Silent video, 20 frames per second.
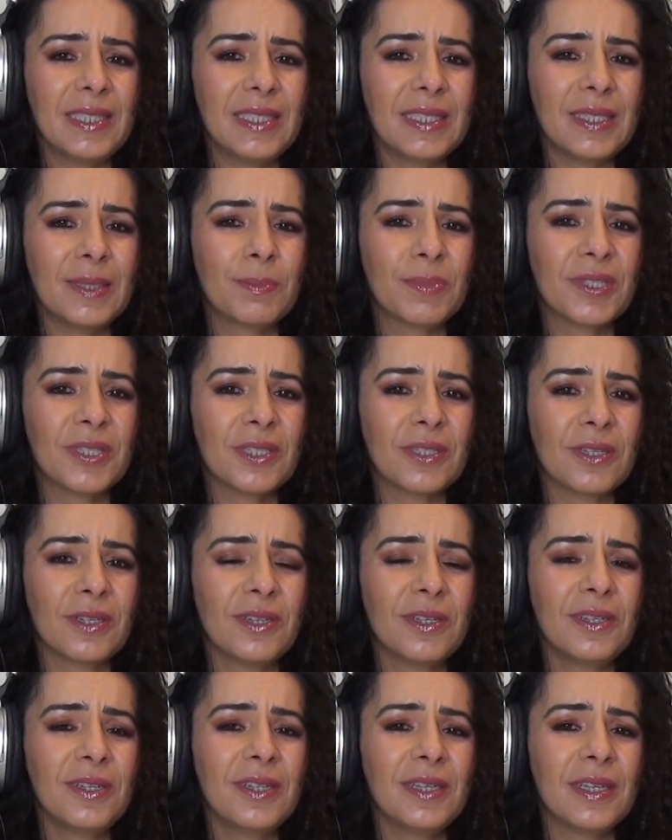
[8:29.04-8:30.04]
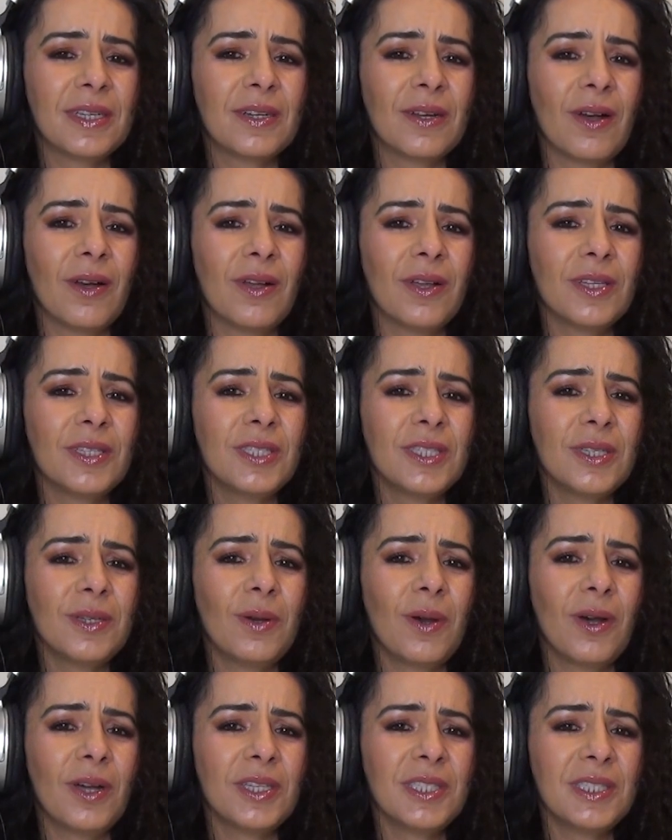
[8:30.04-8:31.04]
absurd and also
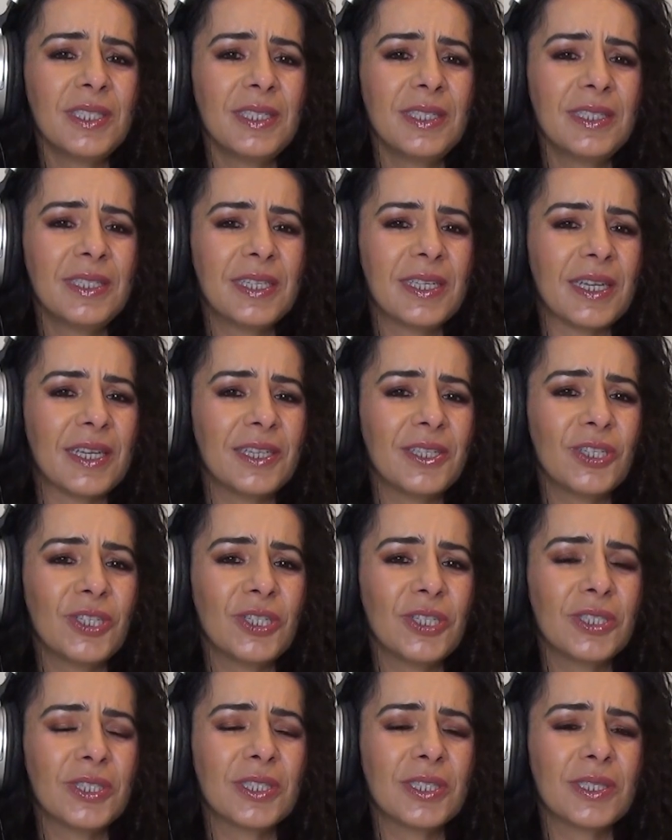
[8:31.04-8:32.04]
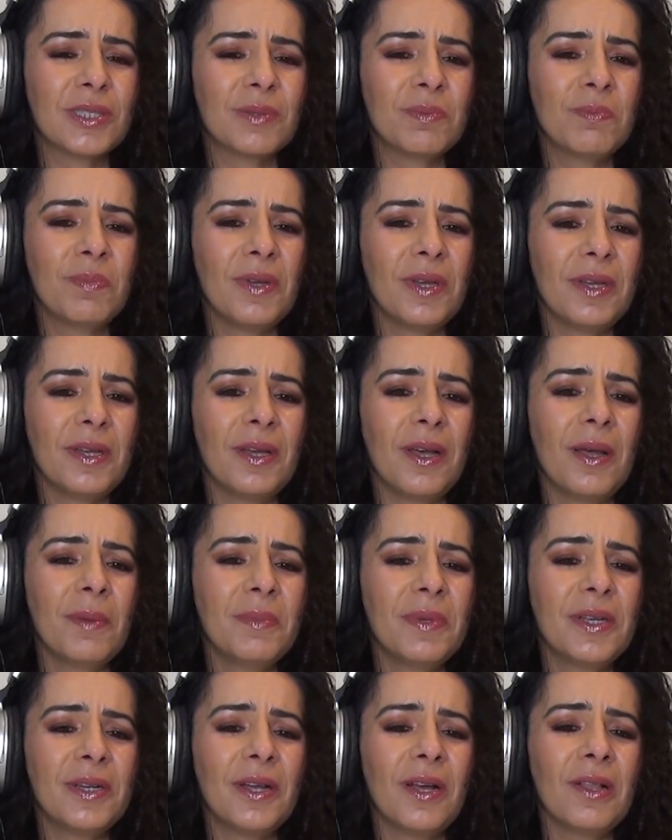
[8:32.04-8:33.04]
ostentatious, but I
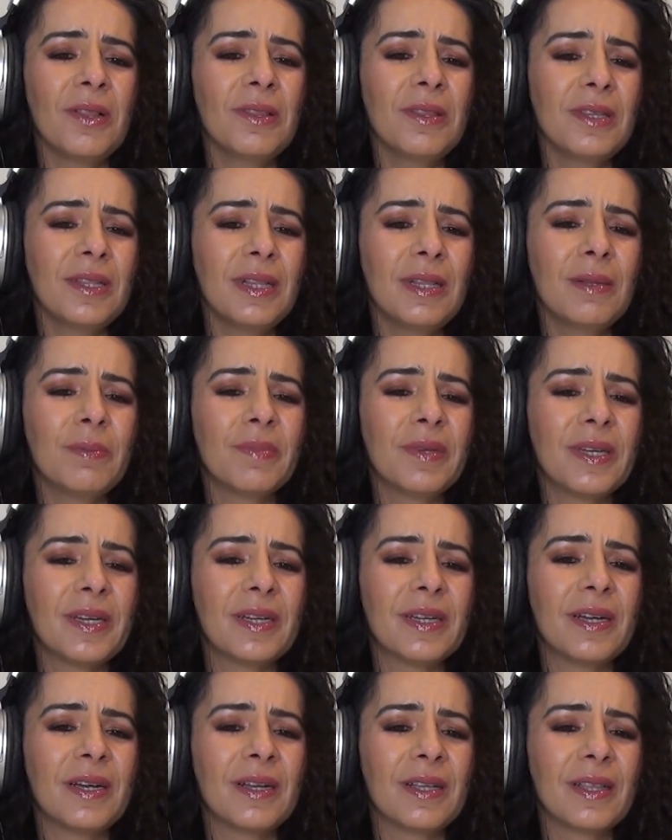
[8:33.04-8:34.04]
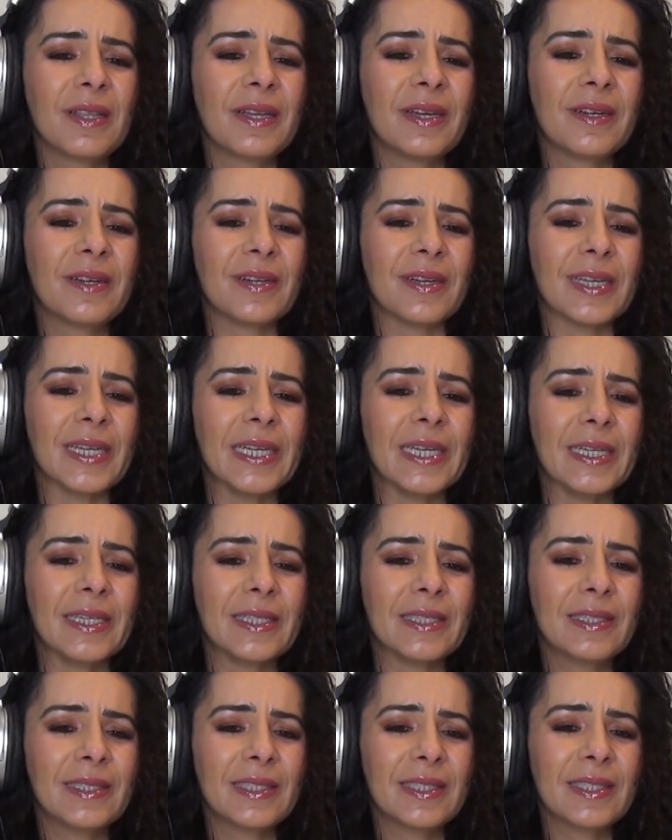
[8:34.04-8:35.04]
mean, a little bit
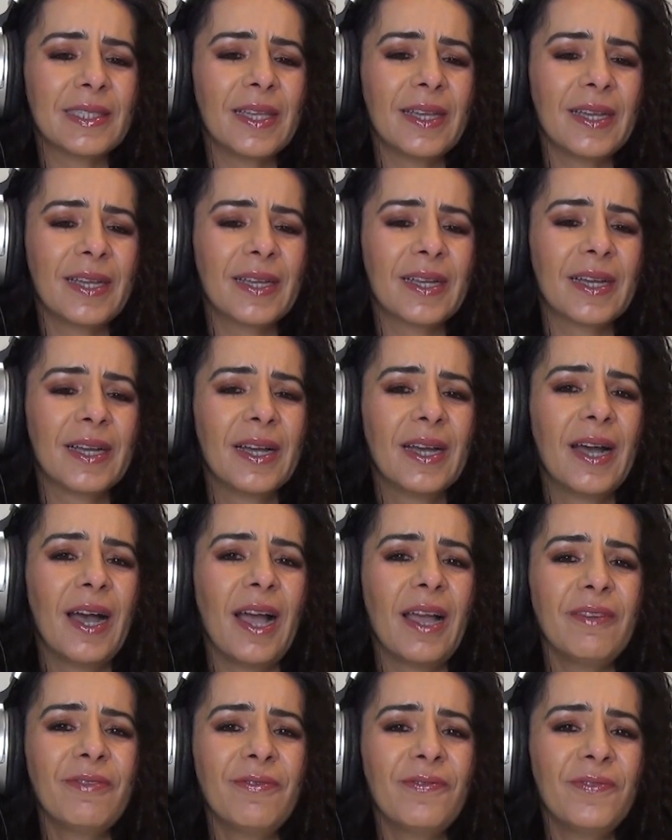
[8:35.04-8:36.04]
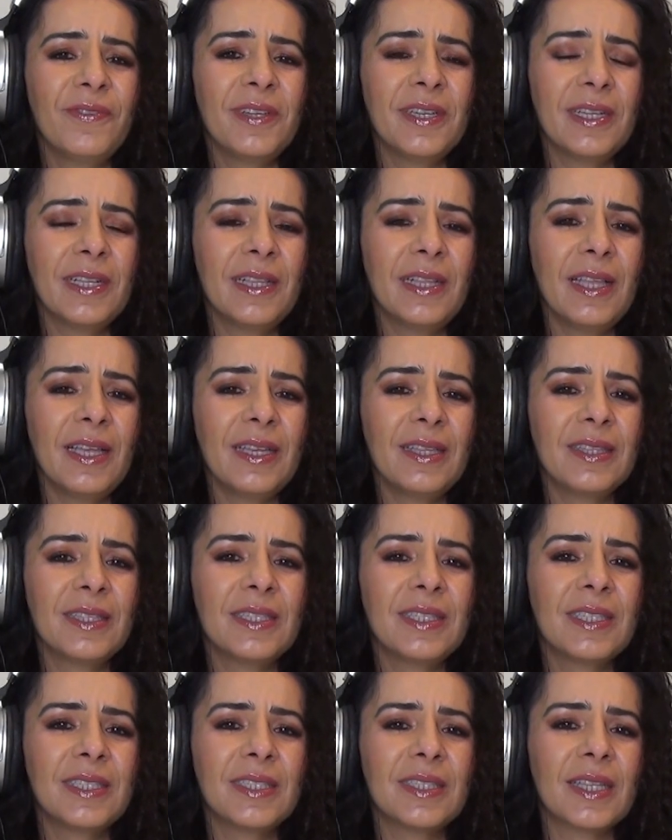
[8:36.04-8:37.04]
hilarious. Like, I feel like
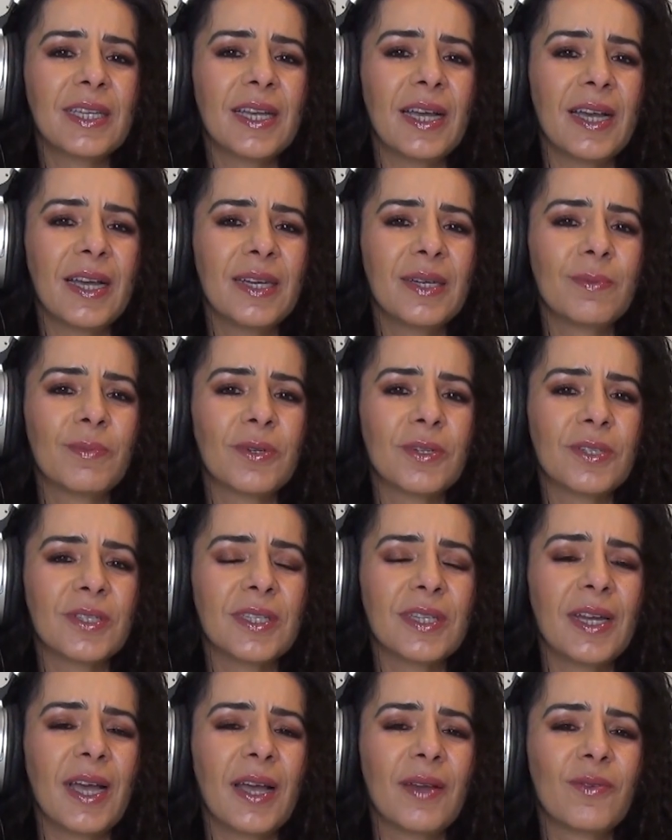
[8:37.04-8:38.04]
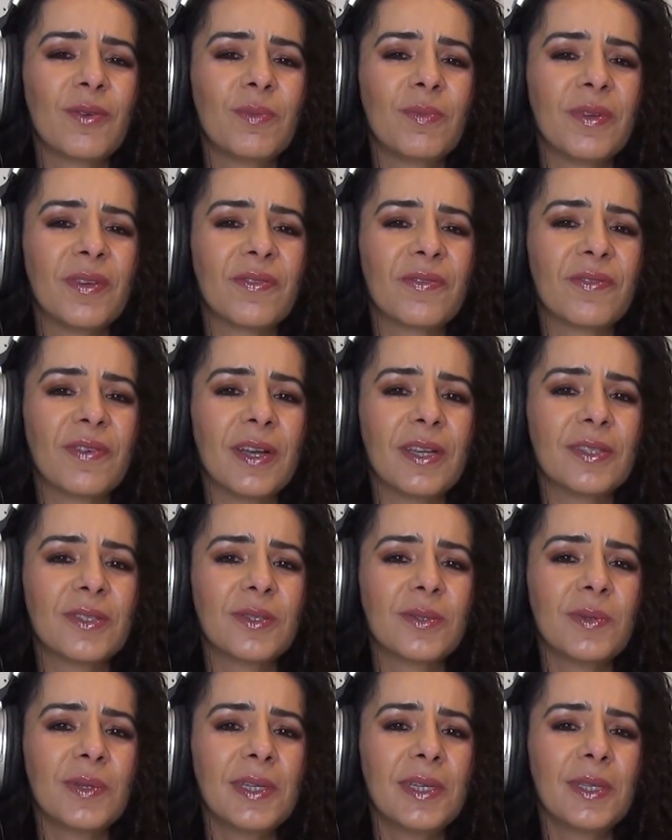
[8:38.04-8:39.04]
this is the kind of person I would be
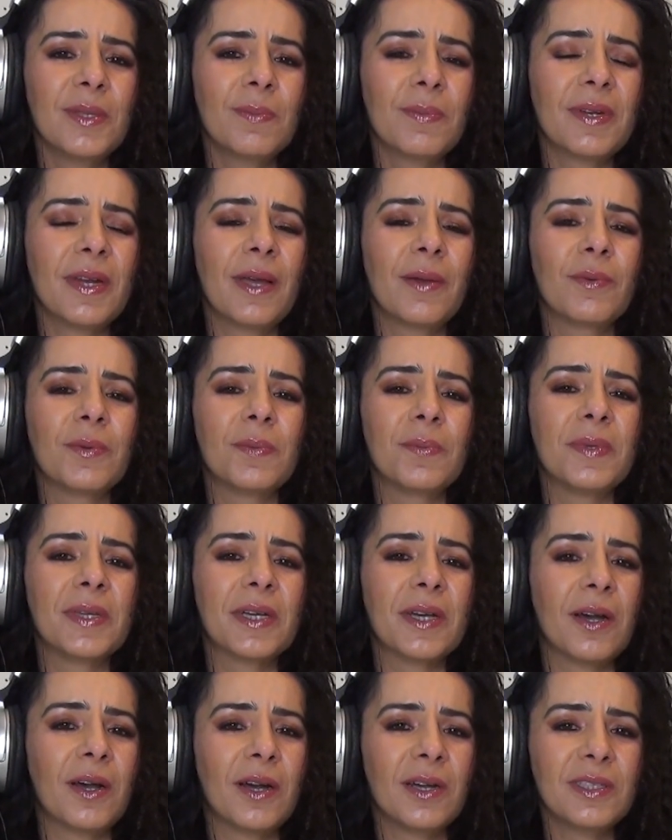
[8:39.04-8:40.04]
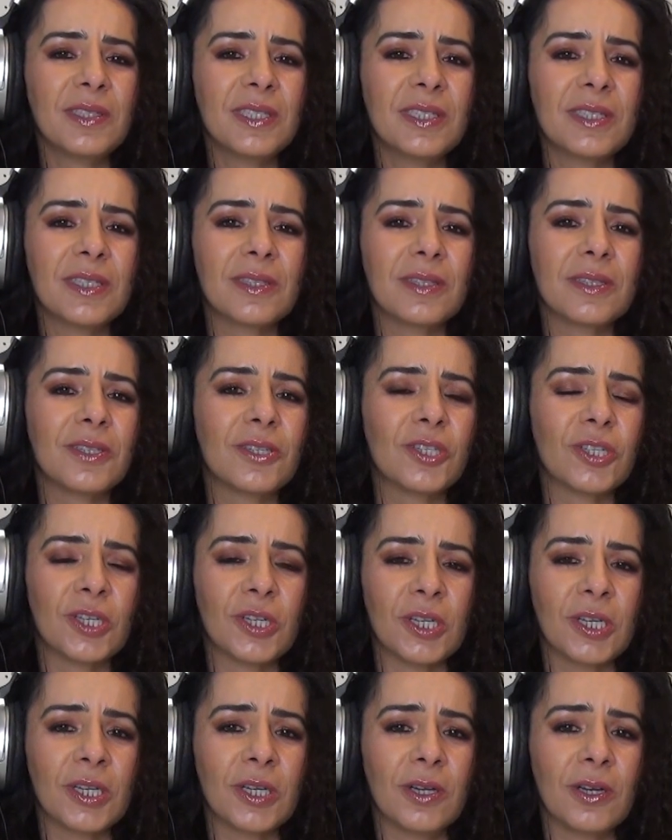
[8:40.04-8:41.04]
friends with, but I would be constantly
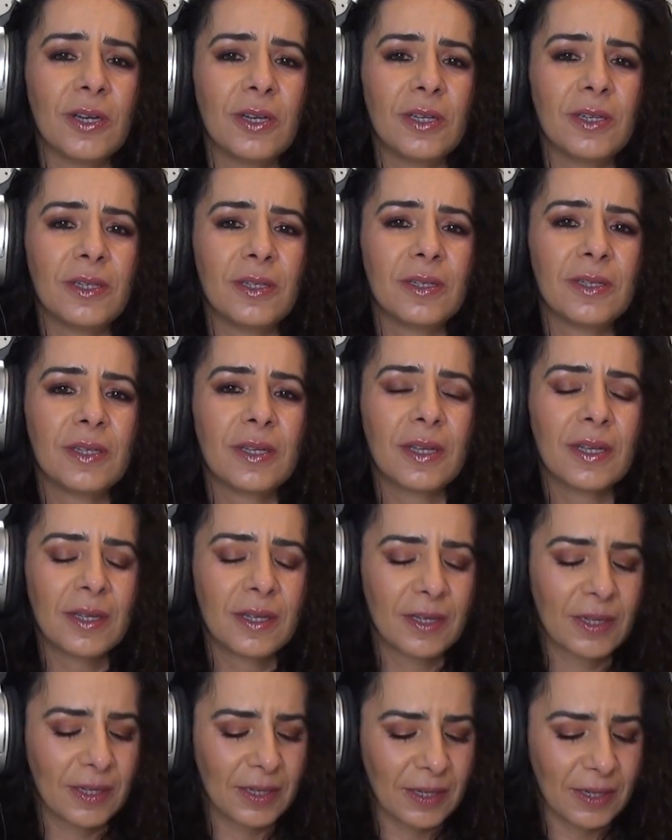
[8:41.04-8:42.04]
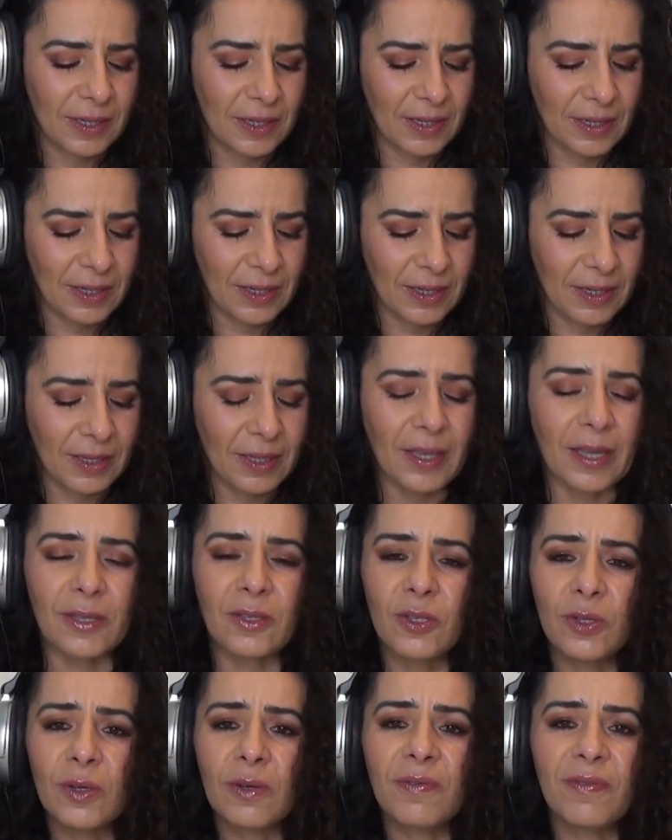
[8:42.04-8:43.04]
shitting on. Like,
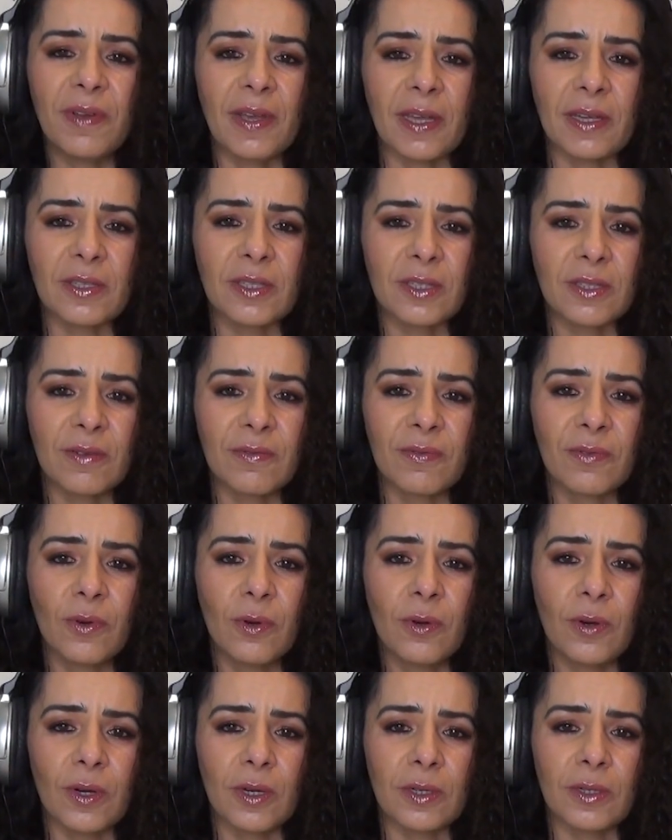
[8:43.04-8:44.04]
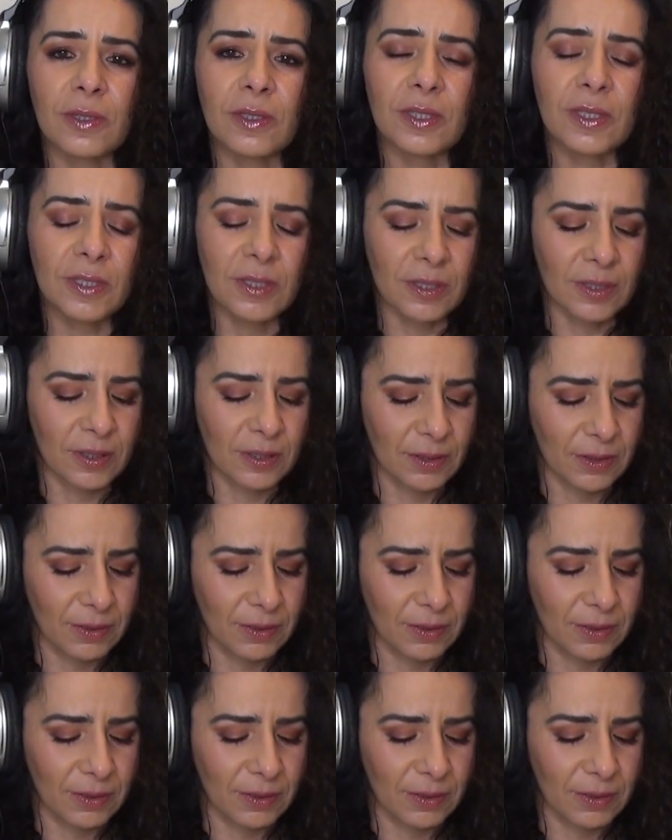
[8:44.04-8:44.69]
to her face, of course.